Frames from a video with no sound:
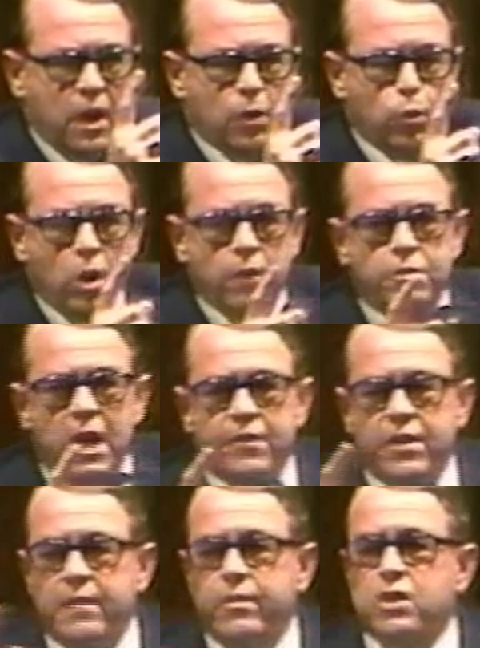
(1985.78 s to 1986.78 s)
And one of
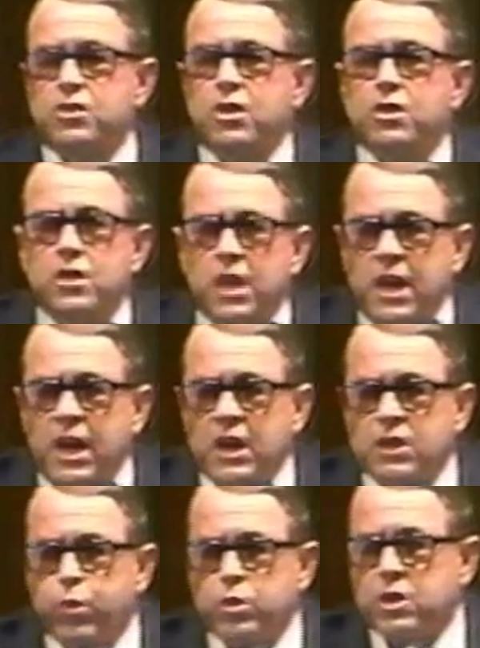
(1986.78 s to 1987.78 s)
David Livingstone's
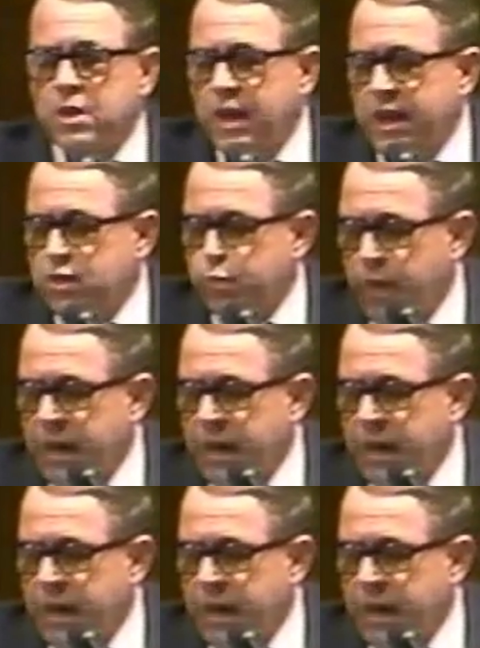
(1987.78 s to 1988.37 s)
needs was to lay his